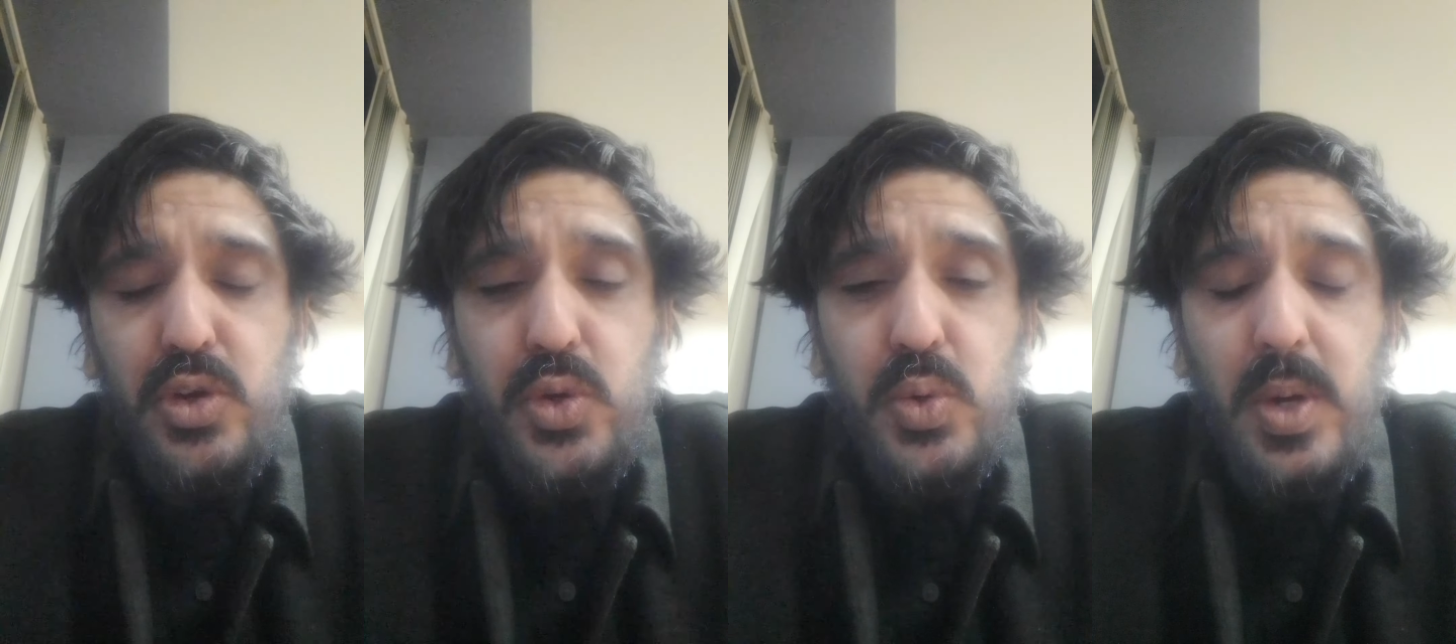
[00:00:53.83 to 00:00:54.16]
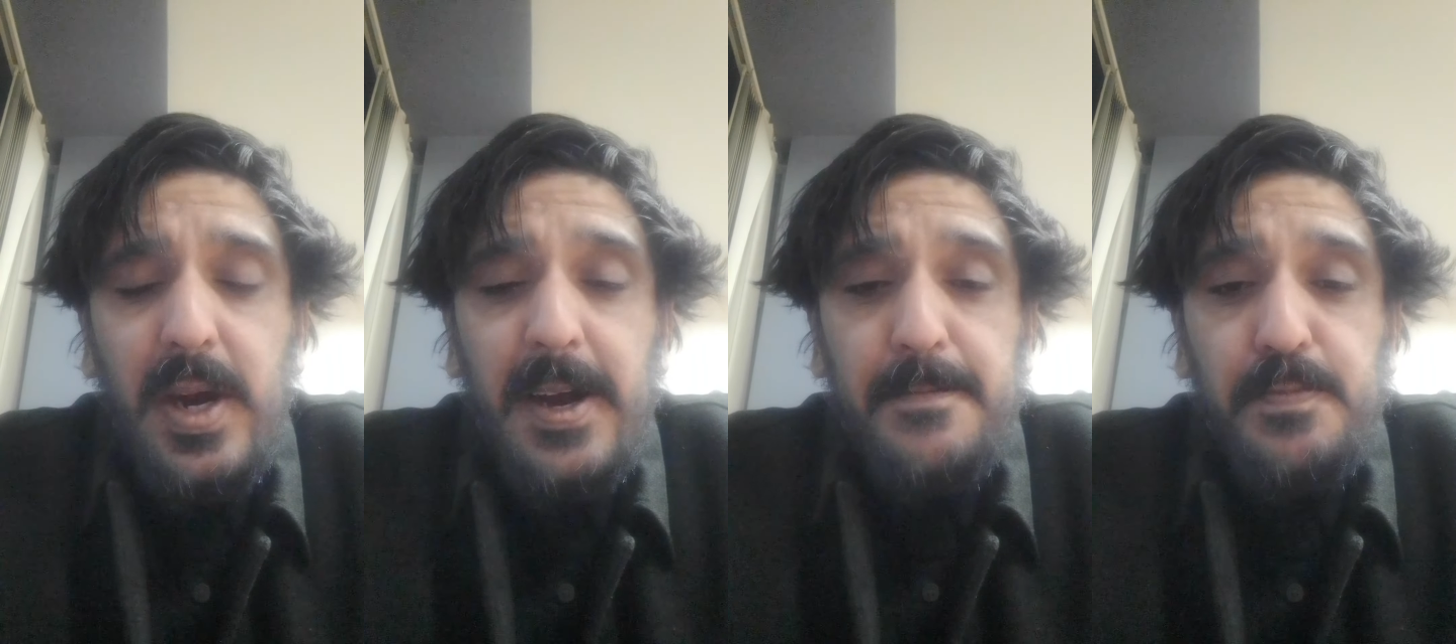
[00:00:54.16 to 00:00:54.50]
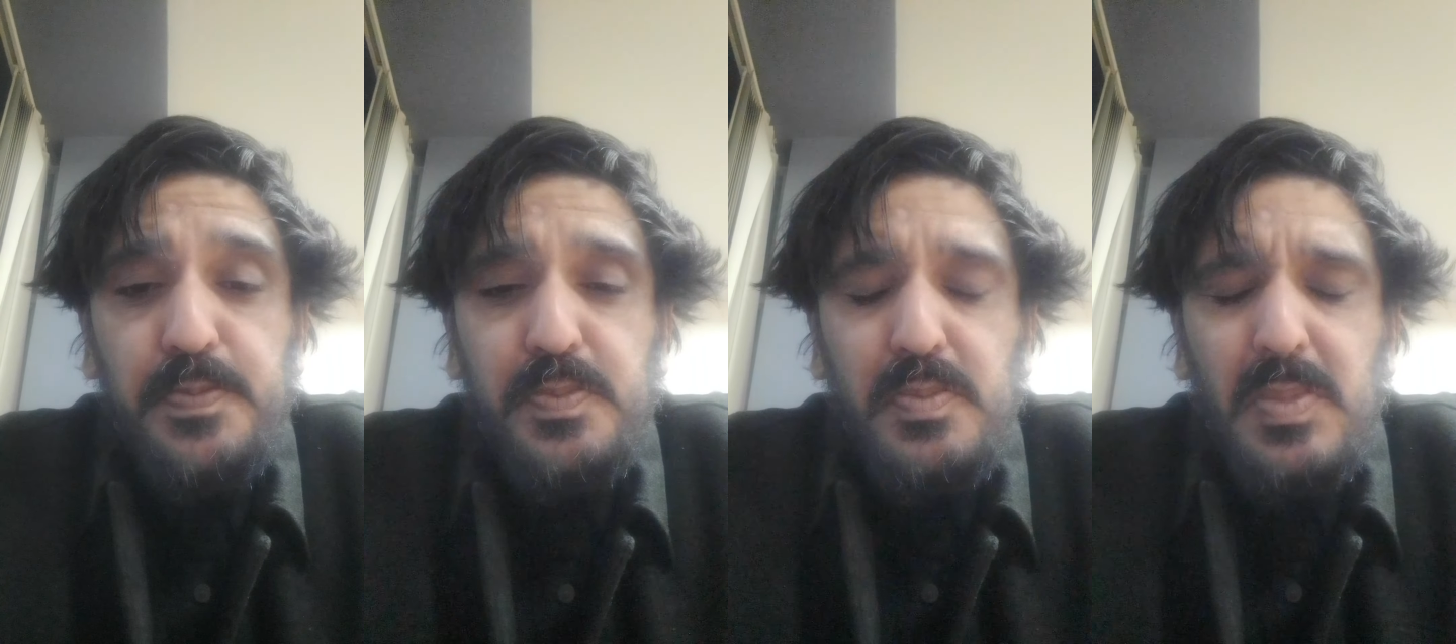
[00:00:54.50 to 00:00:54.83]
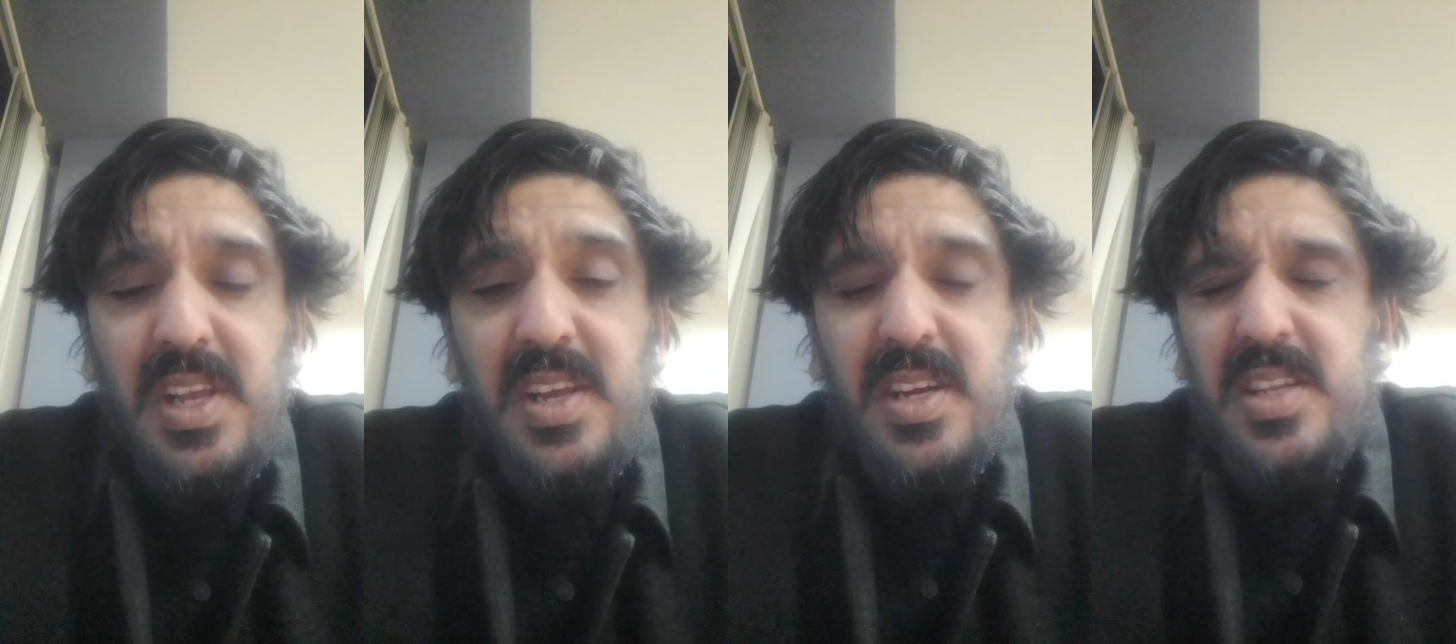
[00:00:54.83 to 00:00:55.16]
through
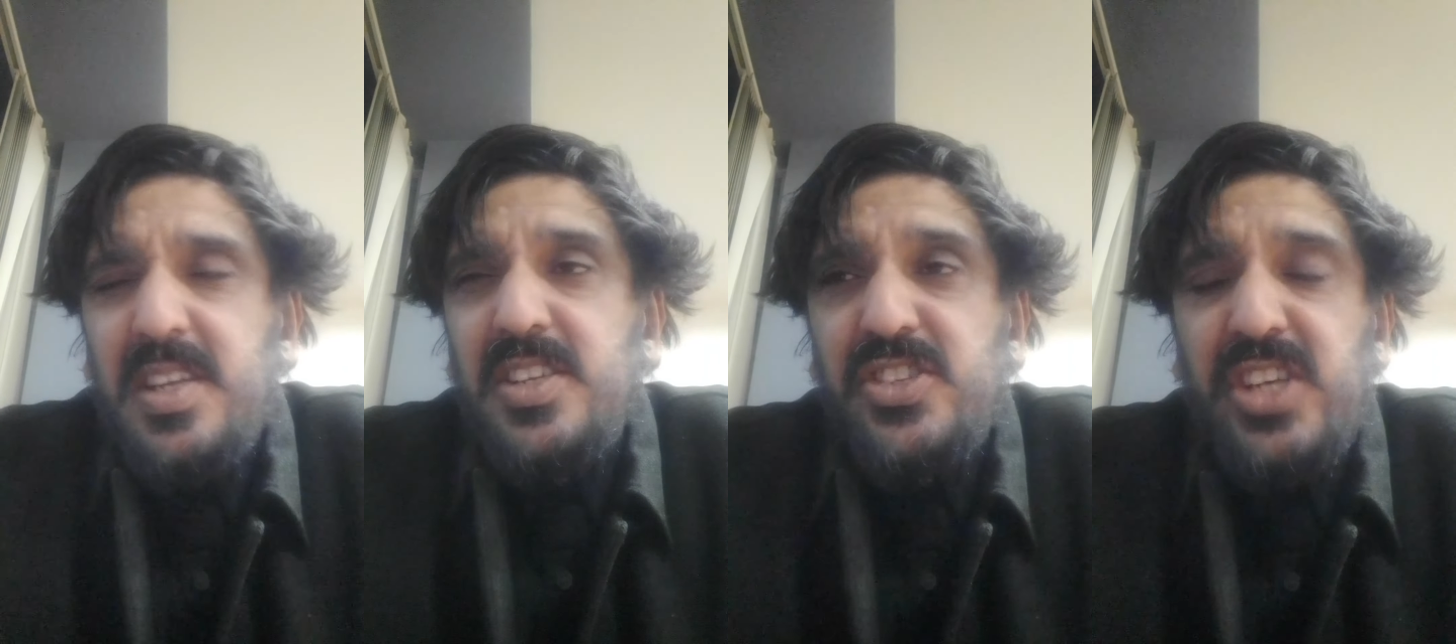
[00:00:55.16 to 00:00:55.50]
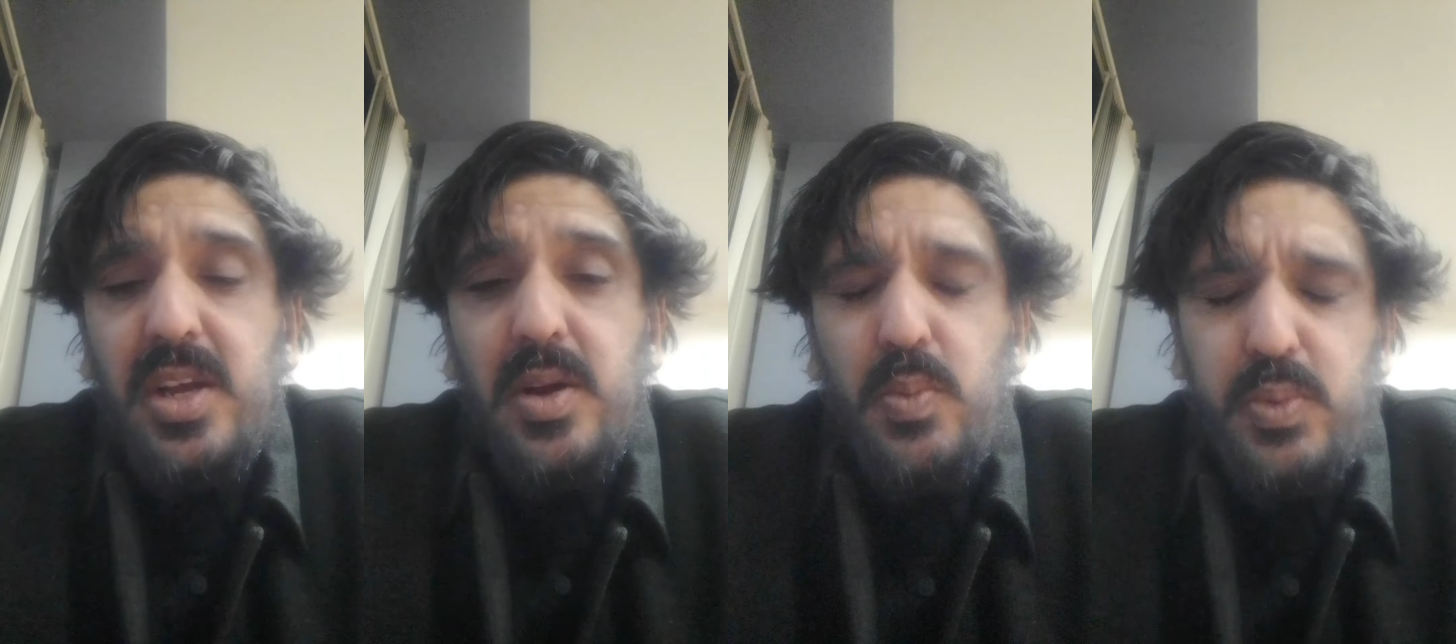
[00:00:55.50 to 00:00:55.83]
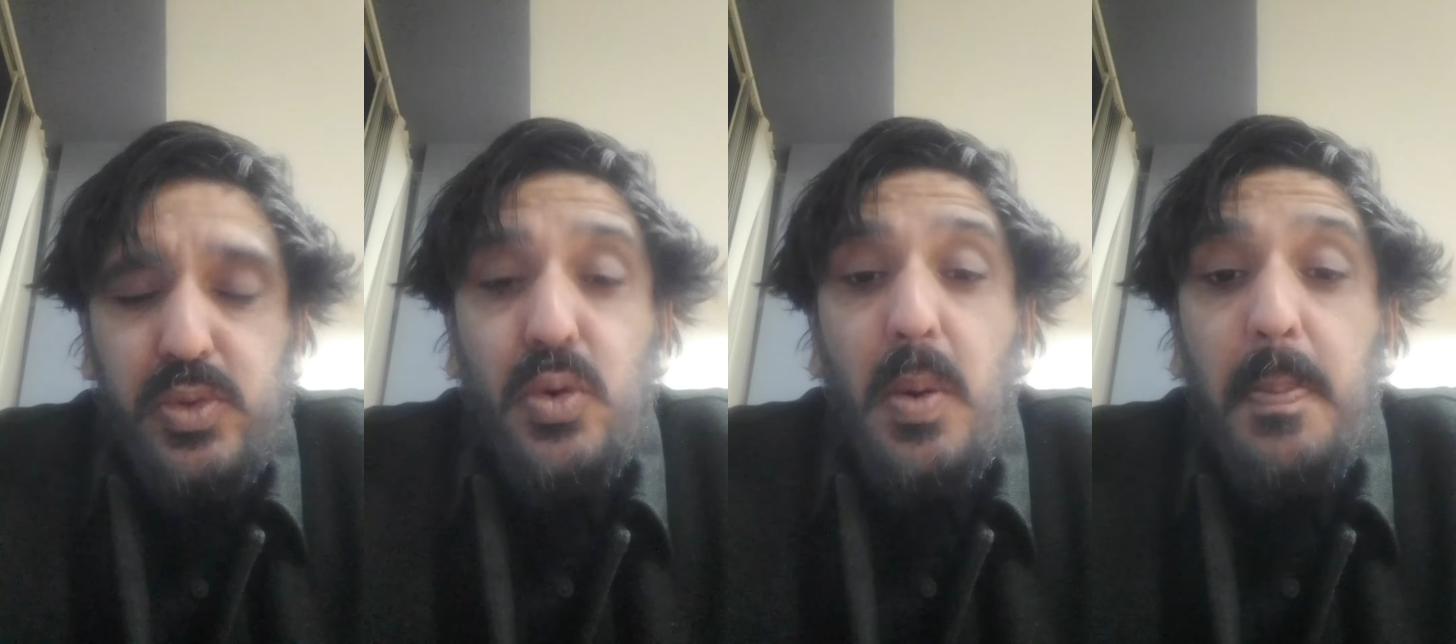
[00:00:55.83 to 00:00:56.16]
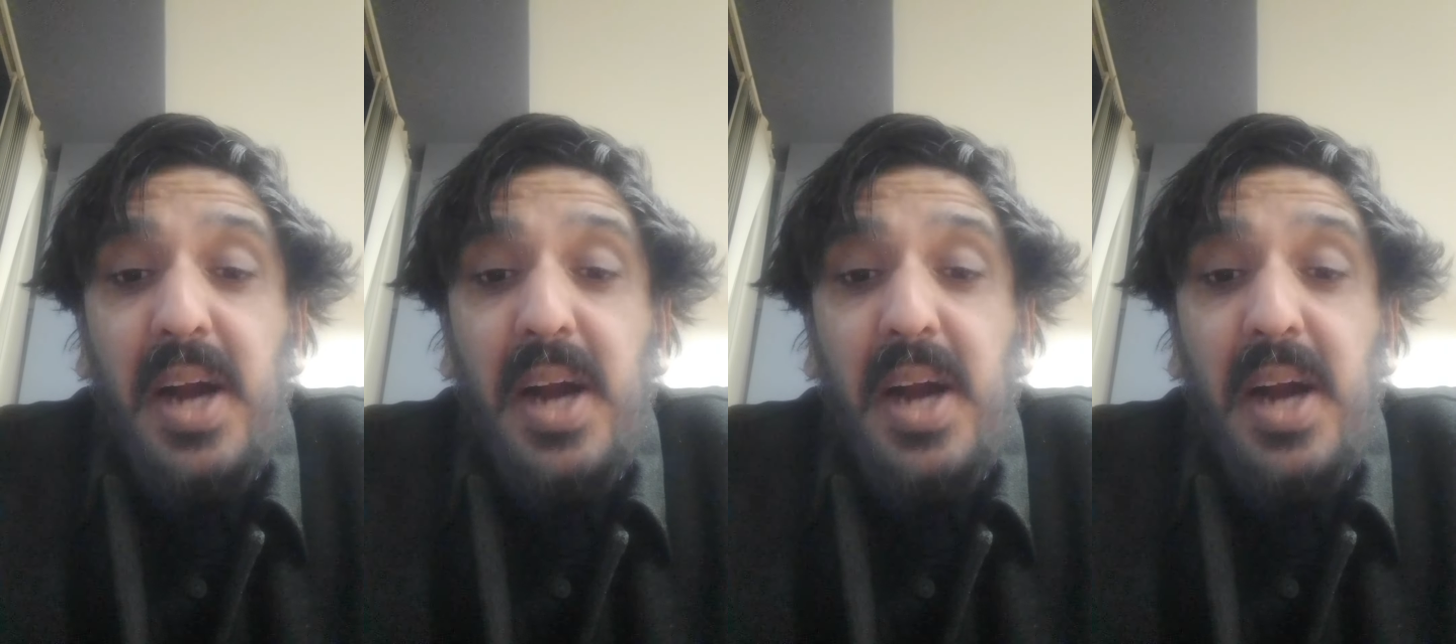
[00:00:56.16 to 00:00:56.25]
a